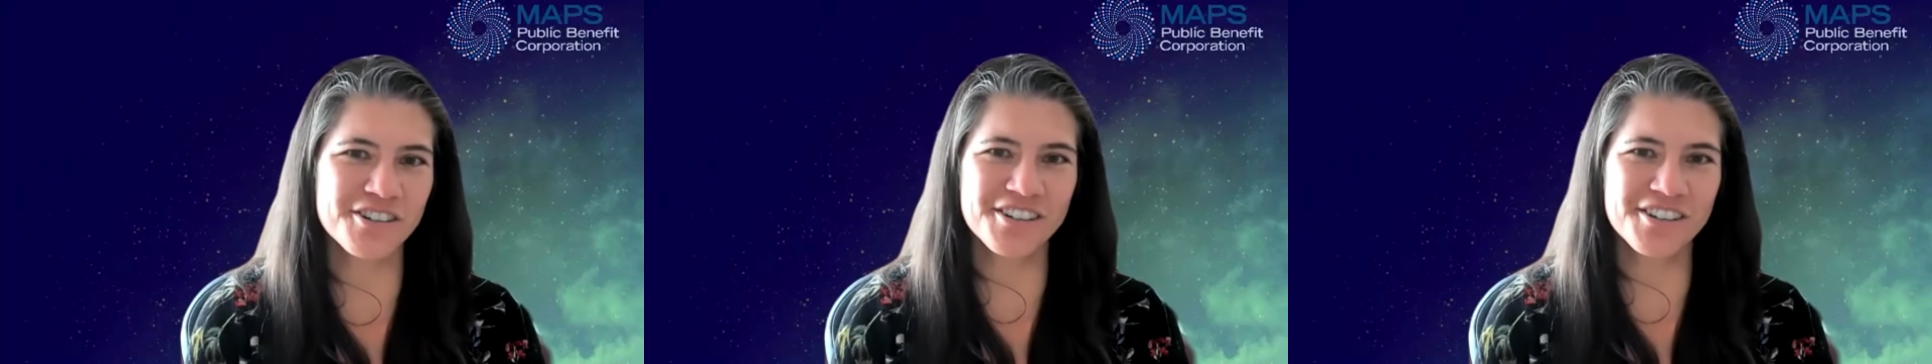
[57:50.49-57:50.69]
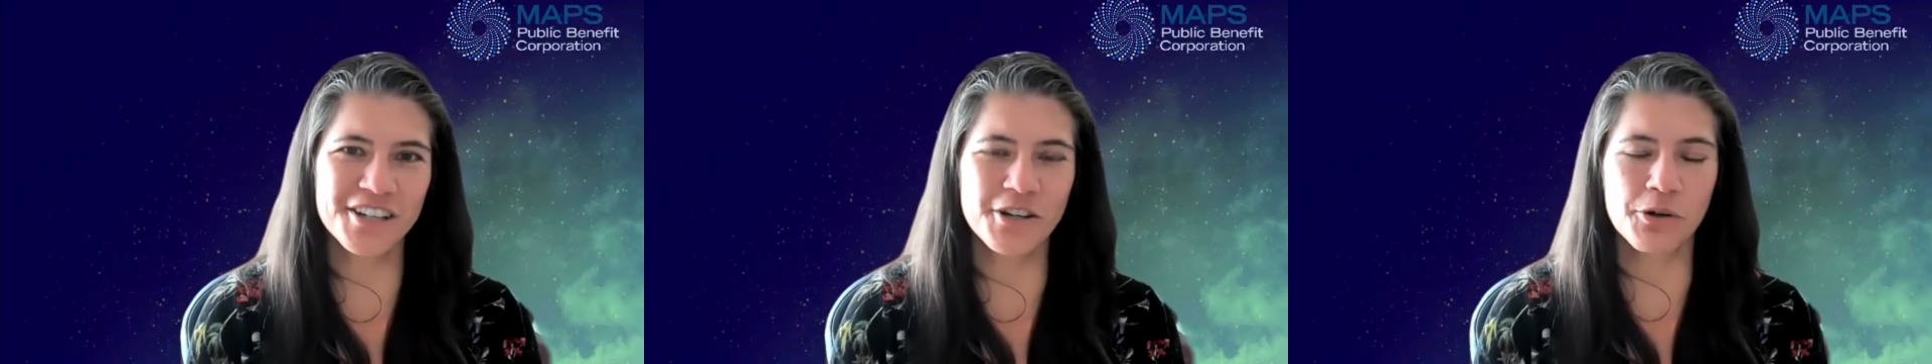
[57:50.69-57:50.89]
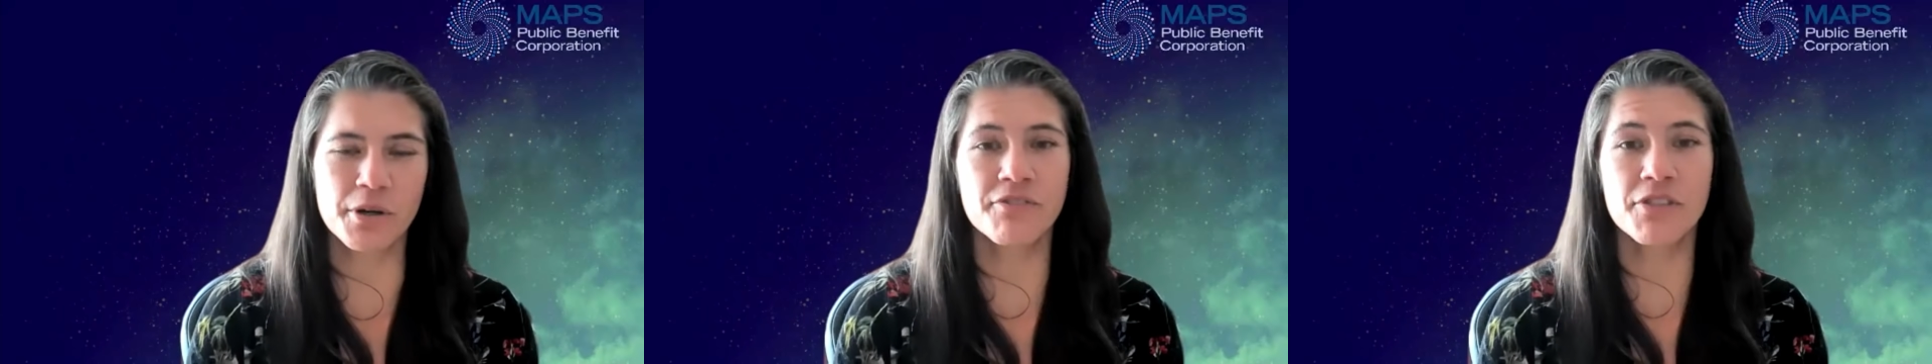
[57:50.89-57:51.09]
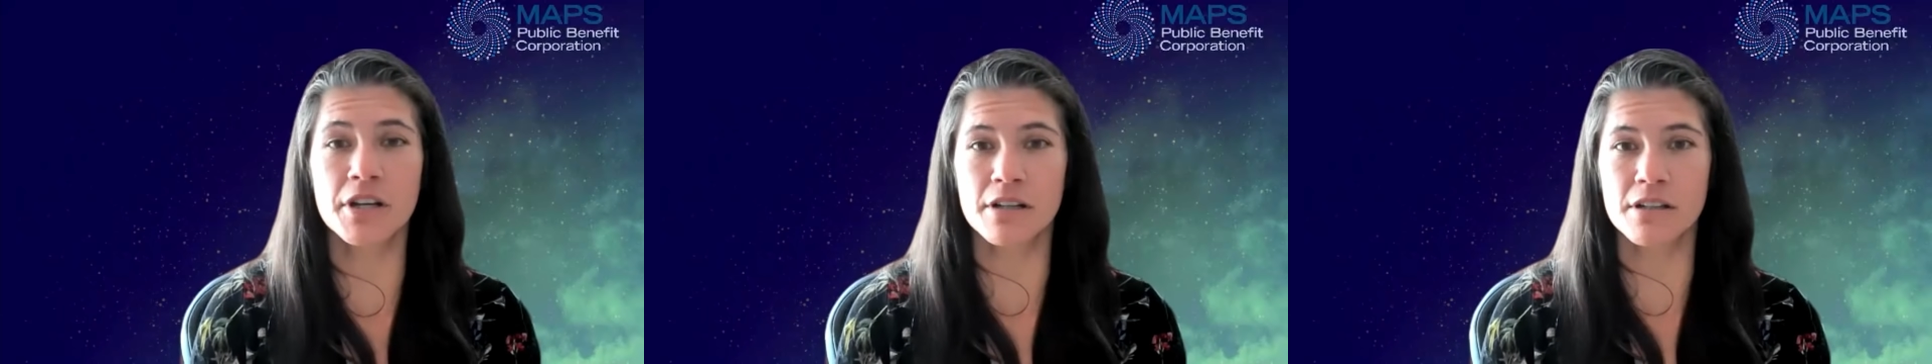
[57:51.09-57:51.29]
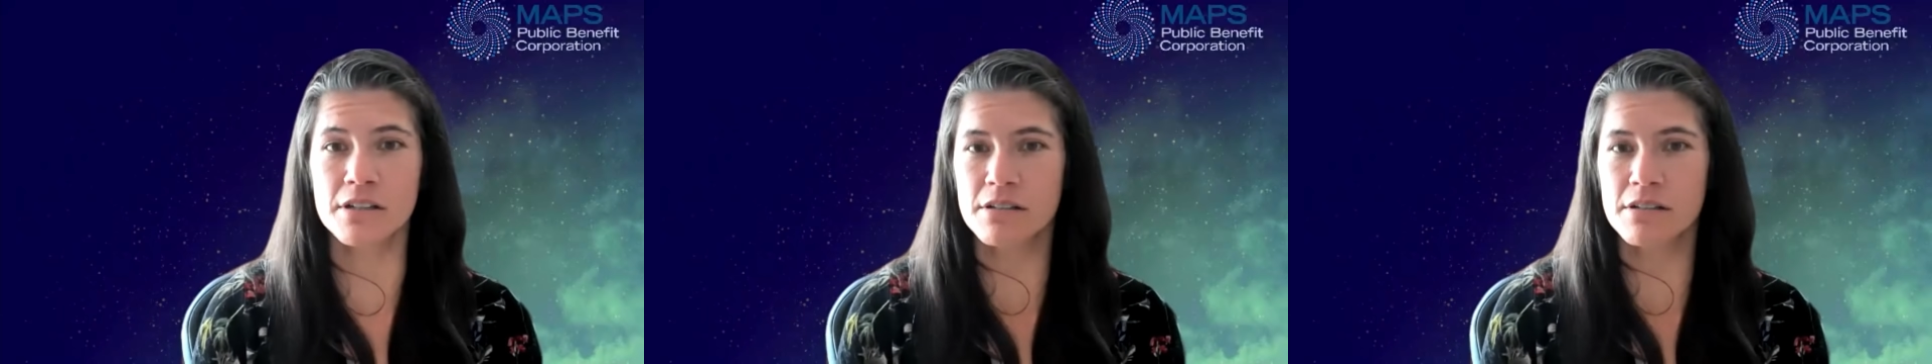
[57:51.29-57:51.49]
you know, if
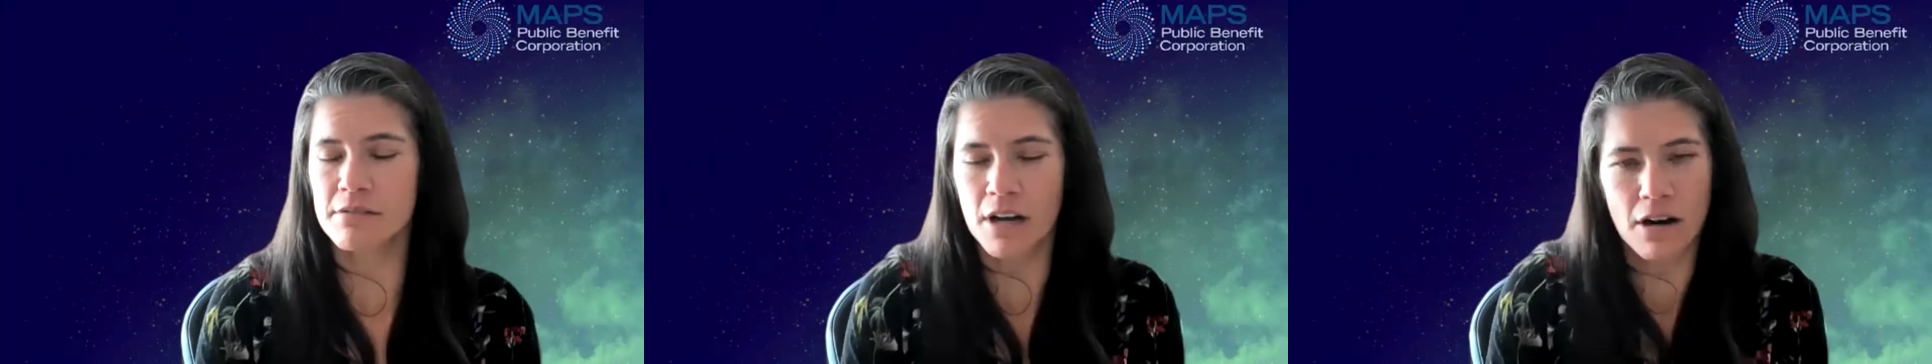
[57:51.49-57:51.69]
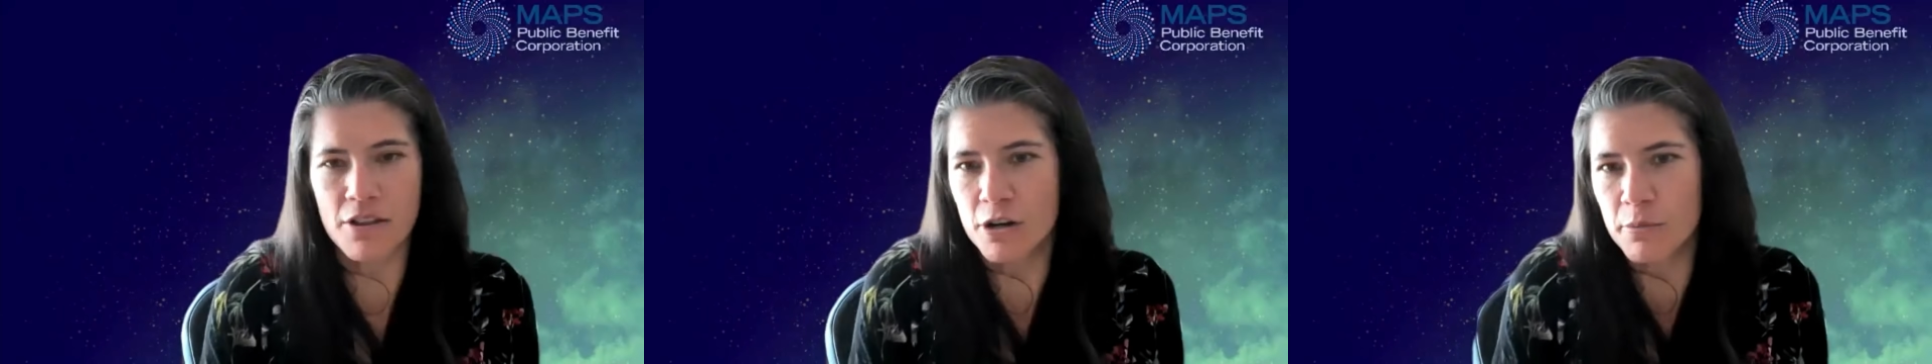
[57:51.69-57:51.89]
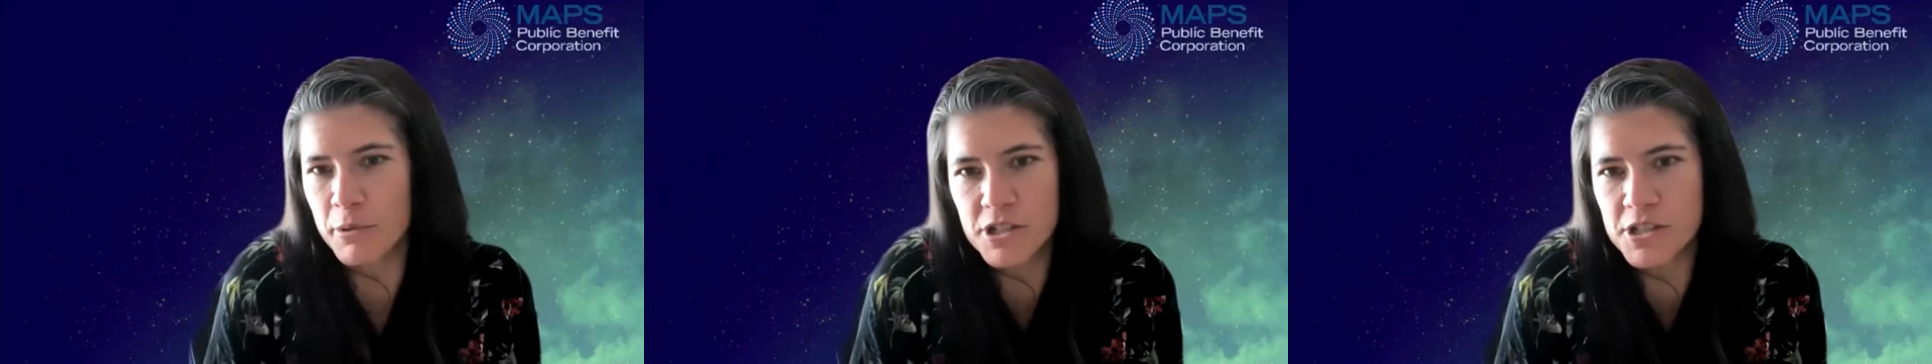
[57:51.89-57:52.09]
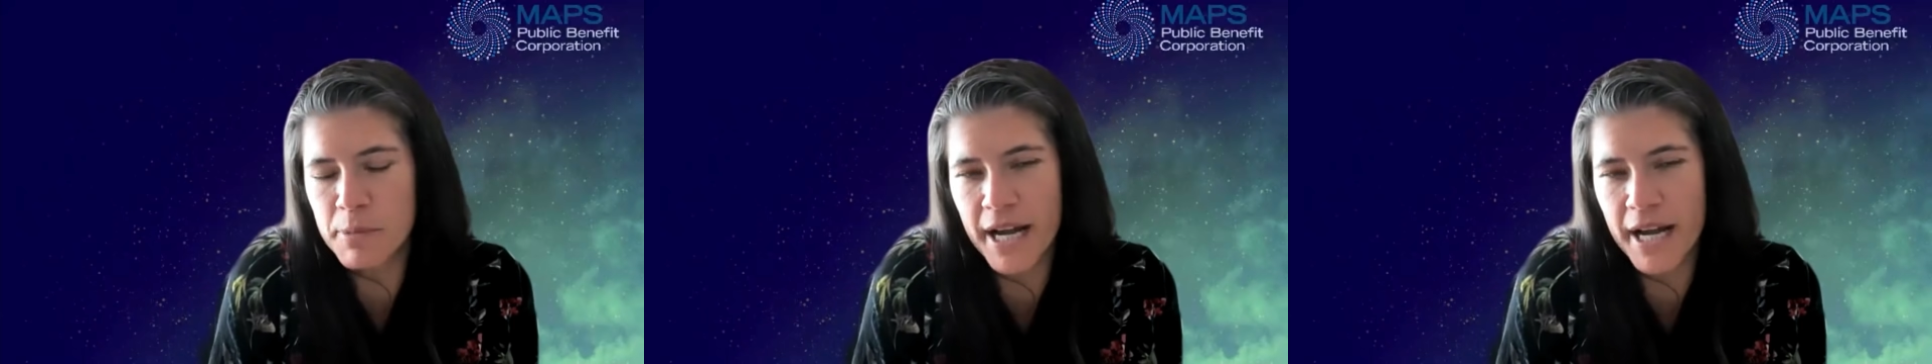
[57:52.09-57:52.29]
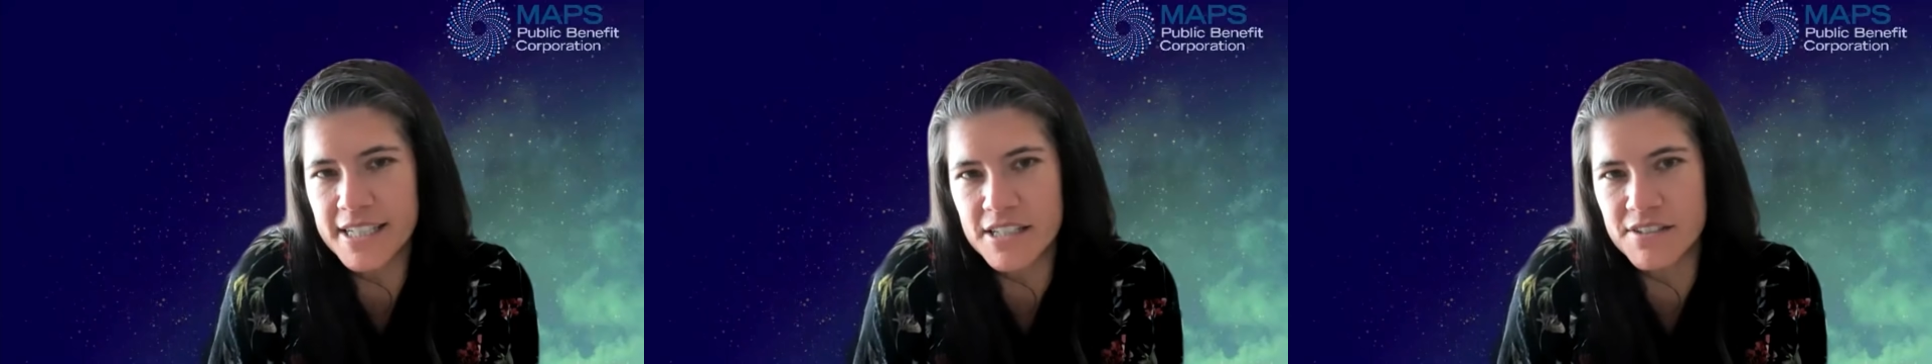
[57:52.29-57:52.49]
are there
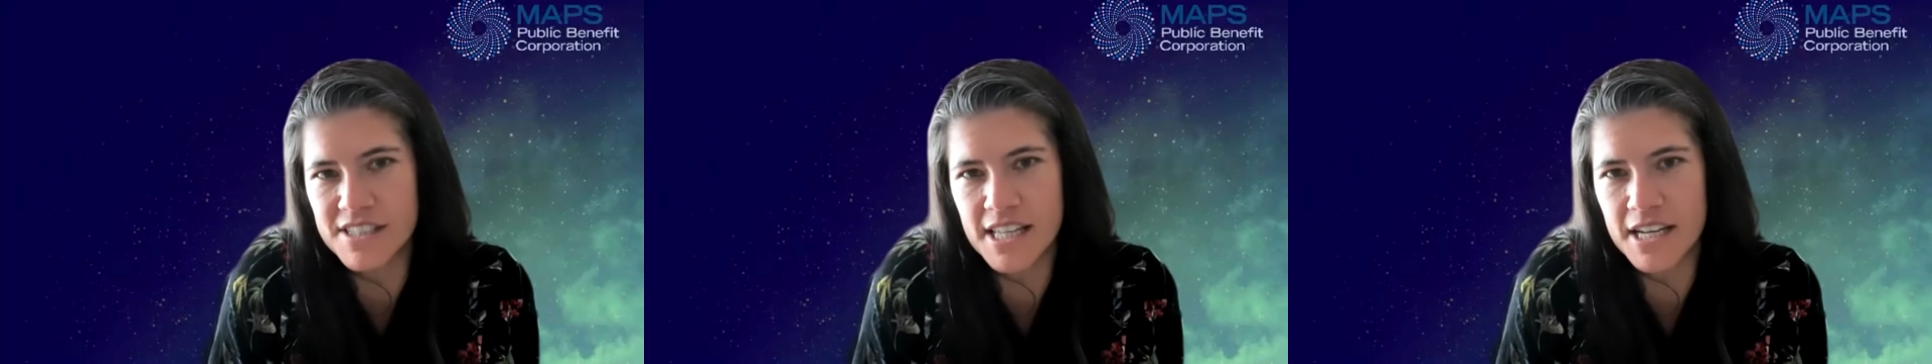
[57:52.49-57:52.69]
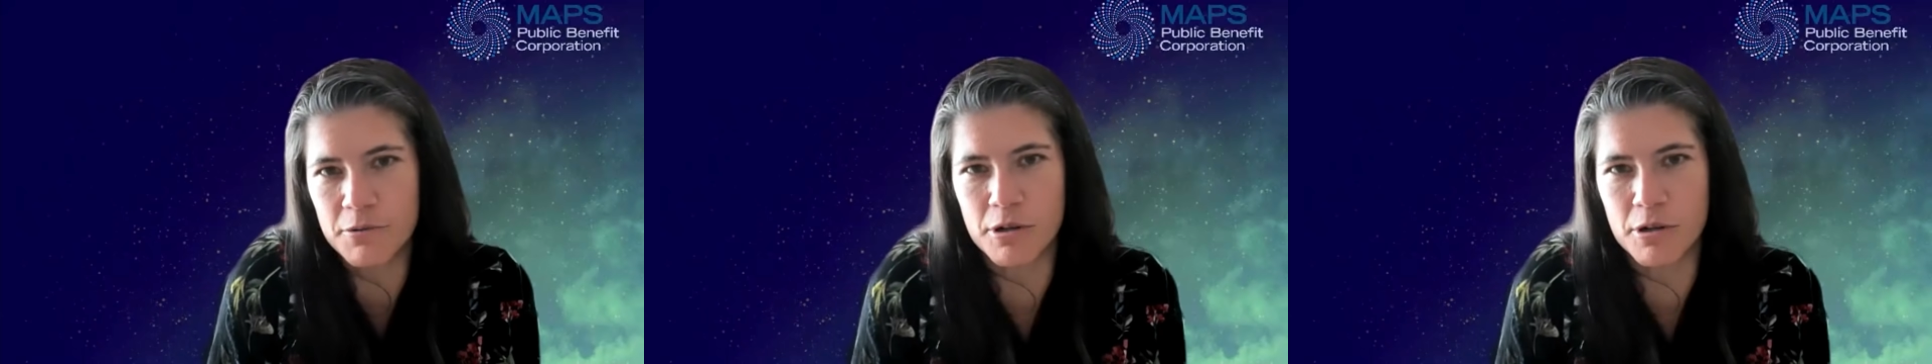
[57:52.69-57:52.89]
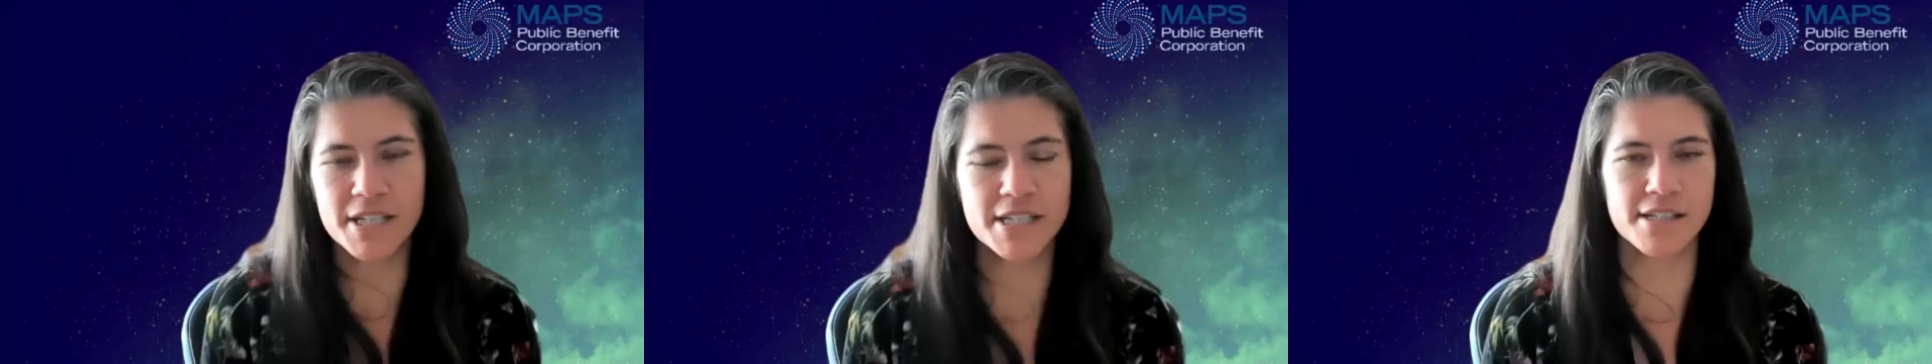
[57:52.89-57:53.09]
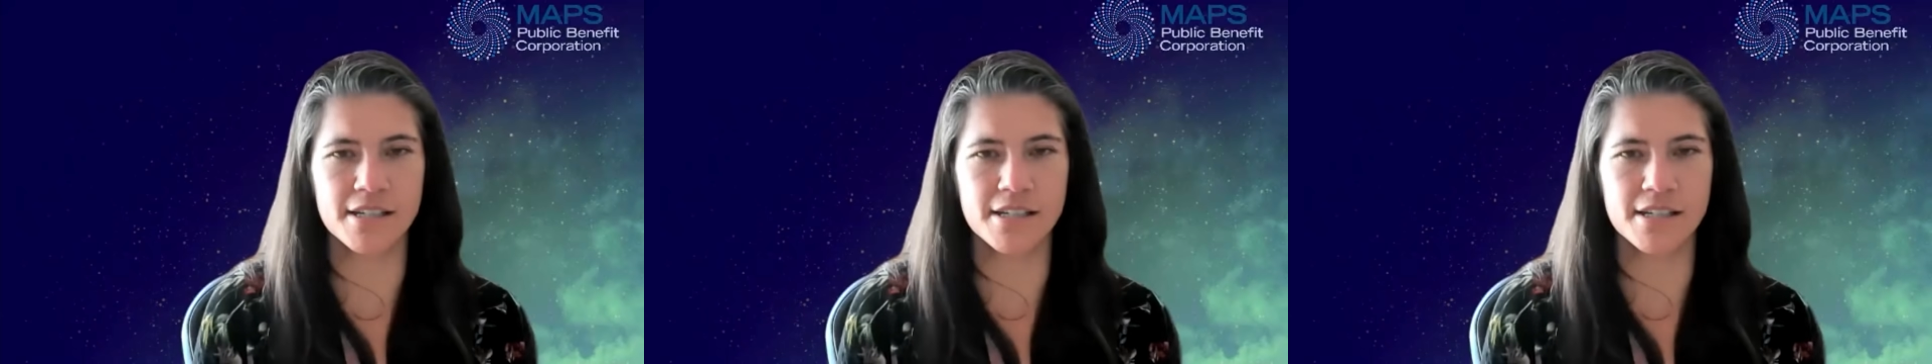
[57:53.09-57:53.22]
perspectives that we're missing?